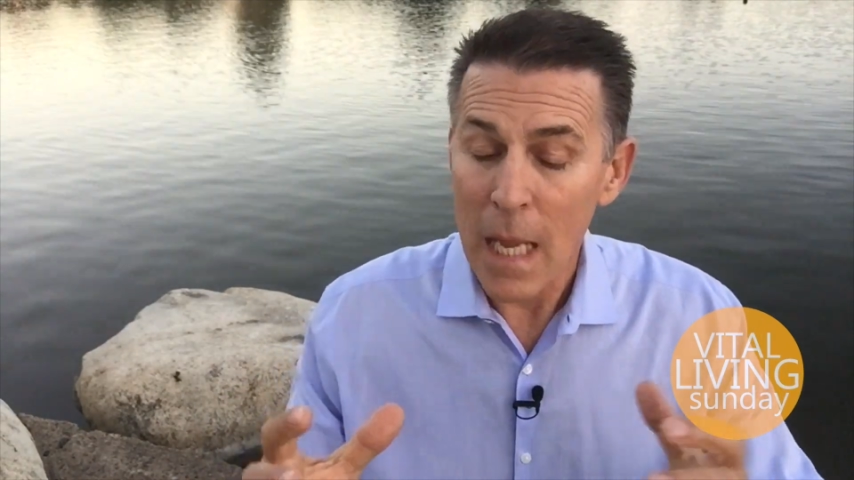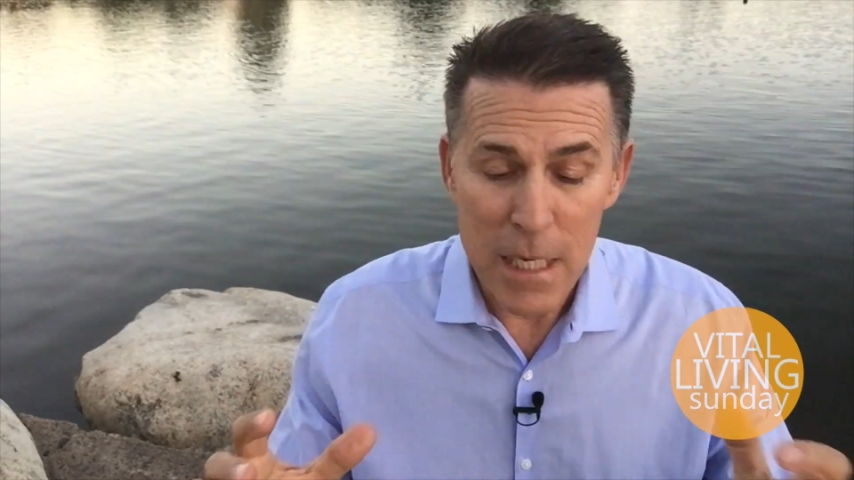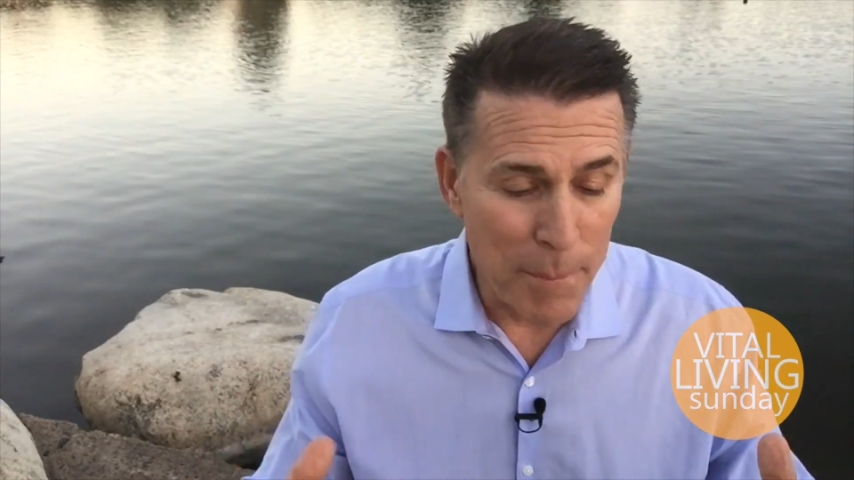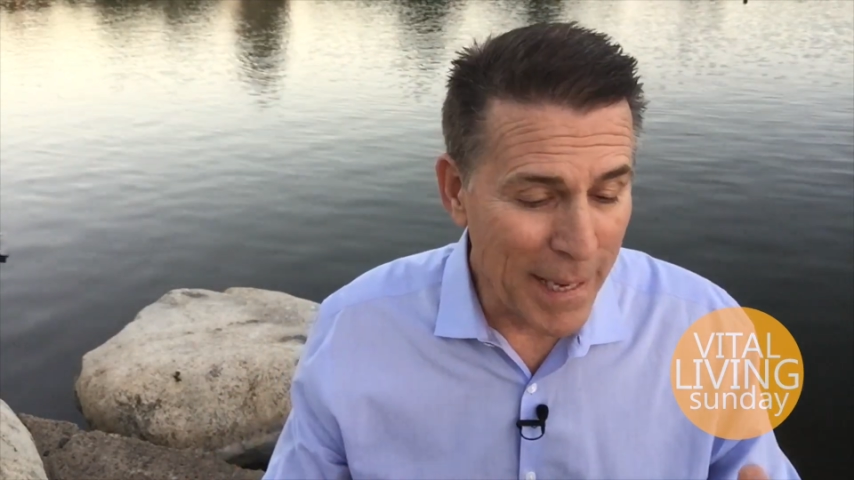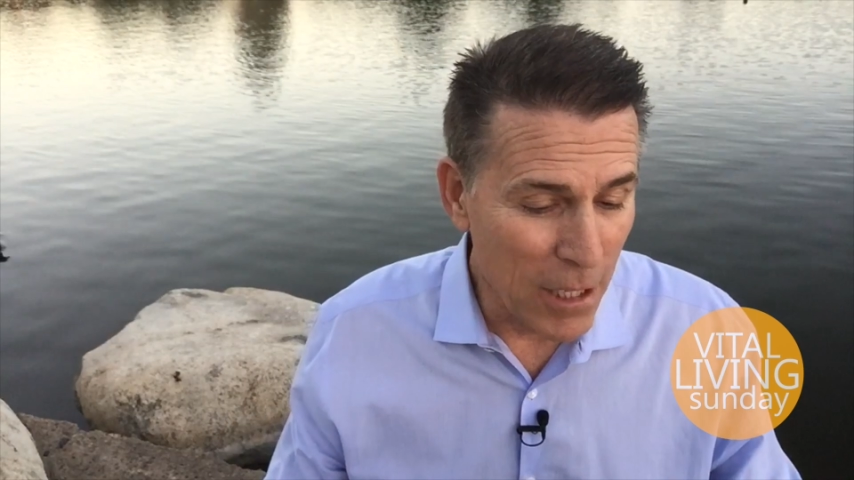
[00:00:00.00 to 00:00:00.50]

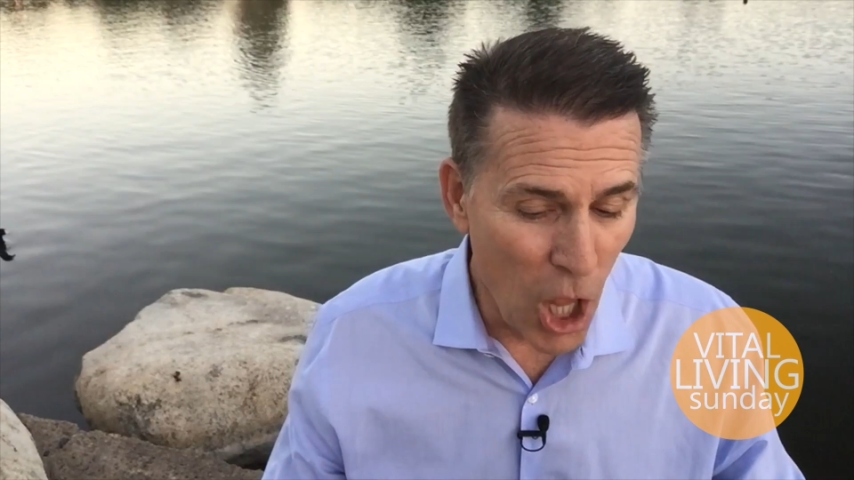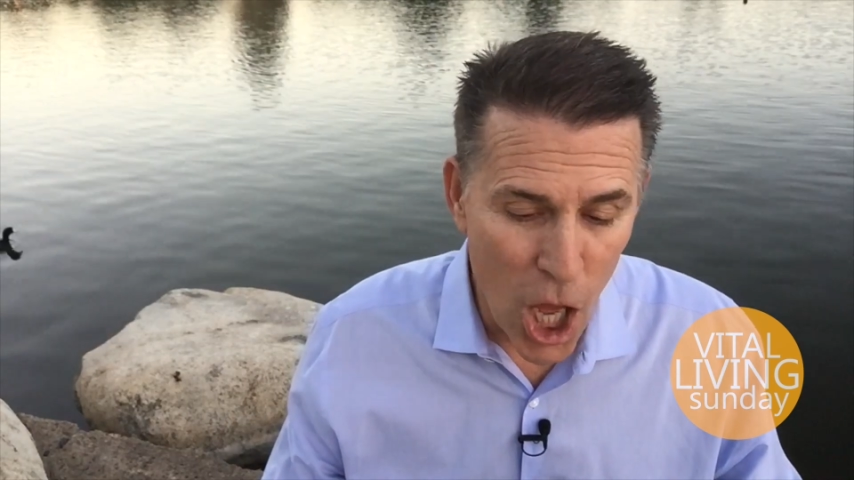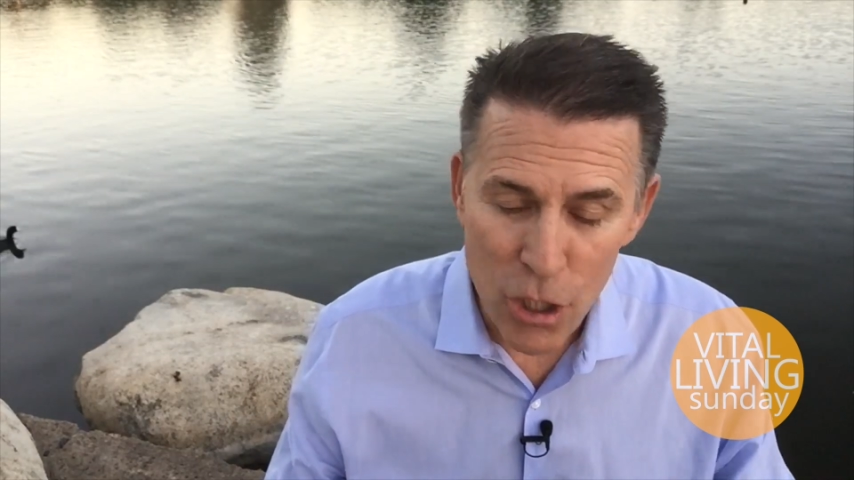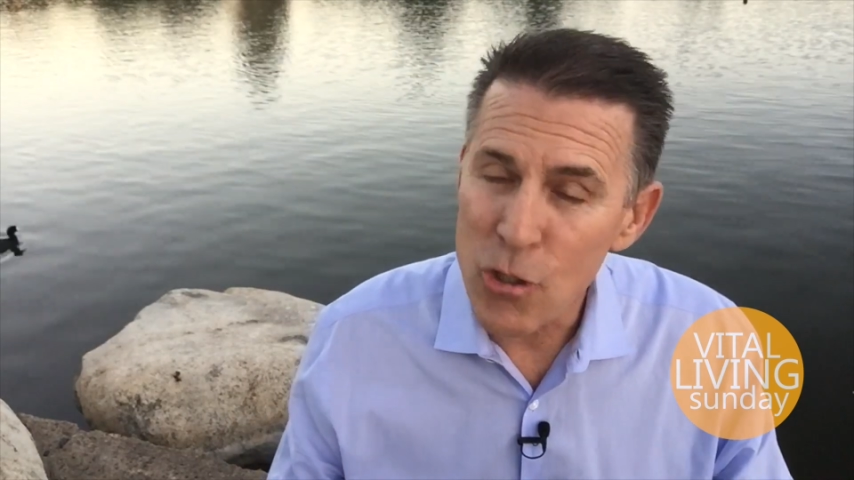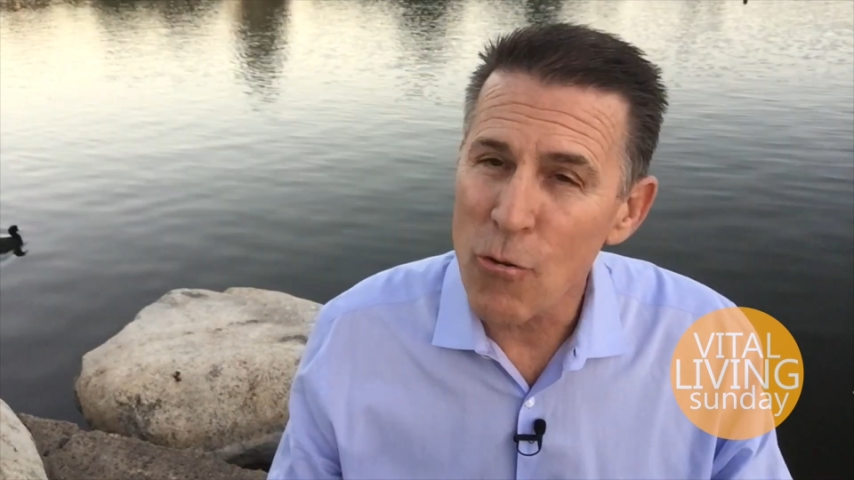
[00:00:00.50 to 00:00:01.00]
And to make a
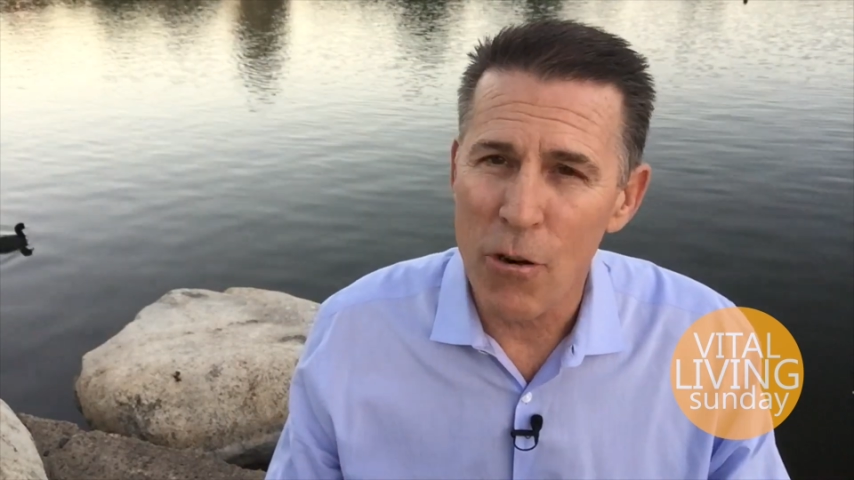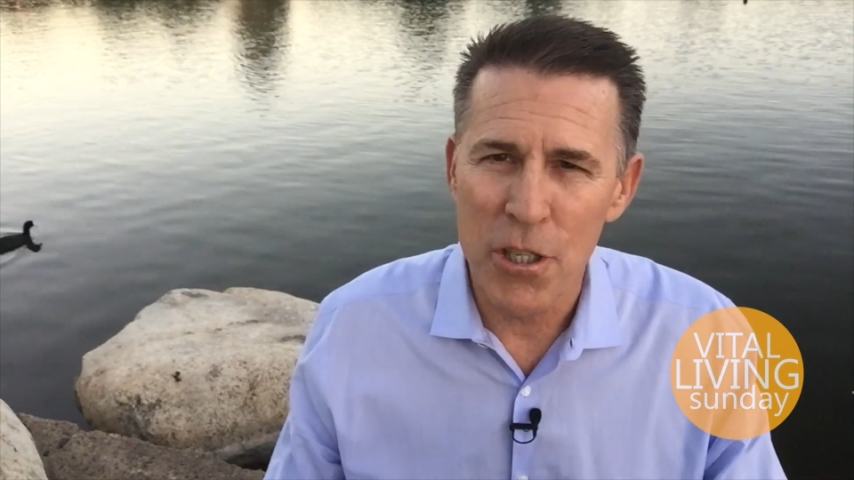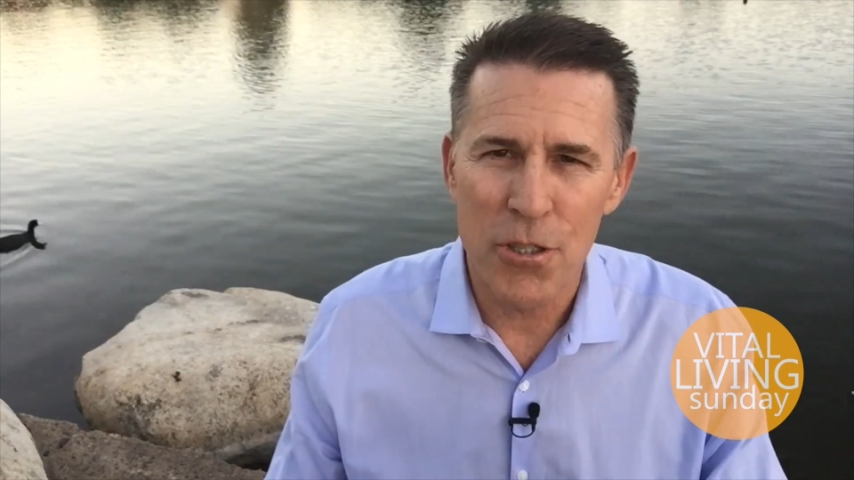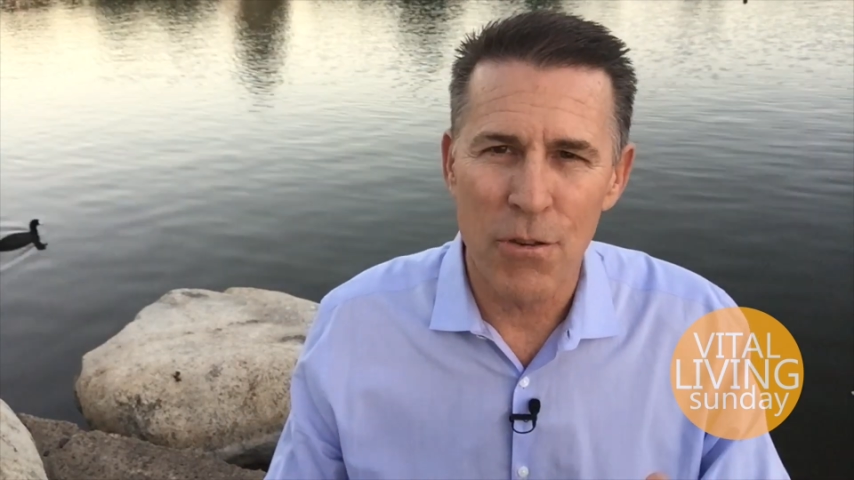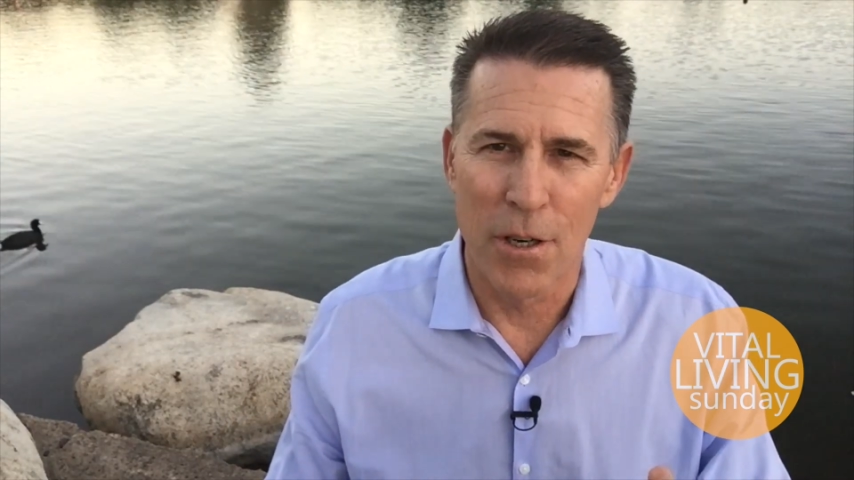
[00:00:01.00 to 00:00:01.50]
long story
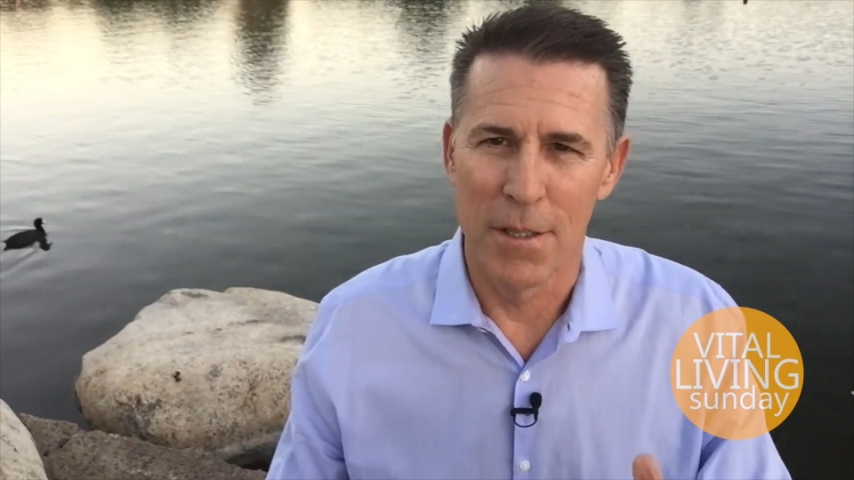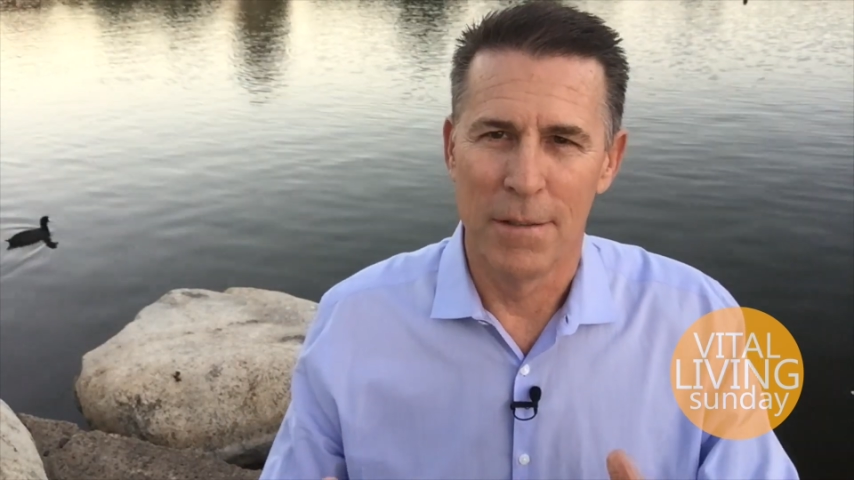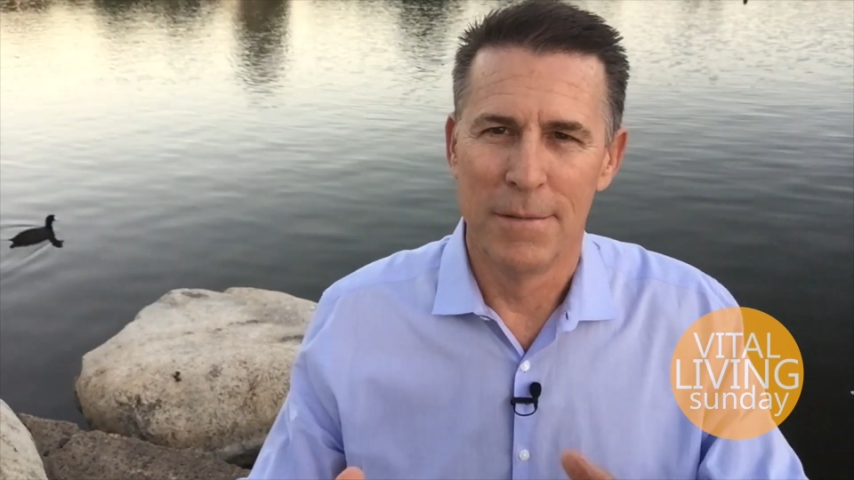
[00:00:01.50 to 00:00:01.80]
short,